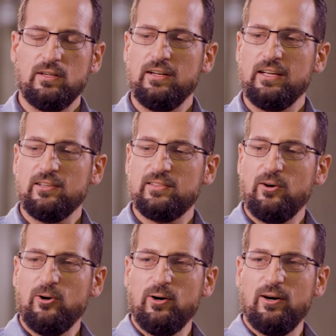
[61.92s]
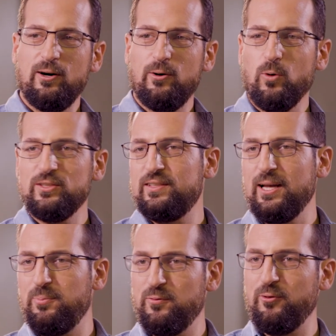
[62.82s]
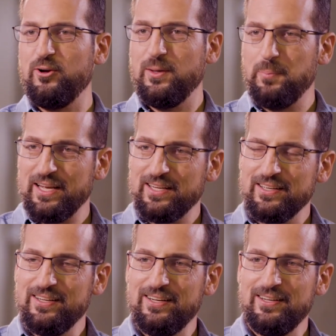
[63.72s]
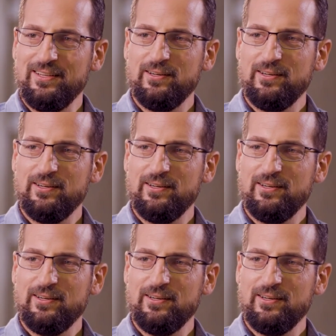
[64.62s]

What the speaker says: Let us go one step further back in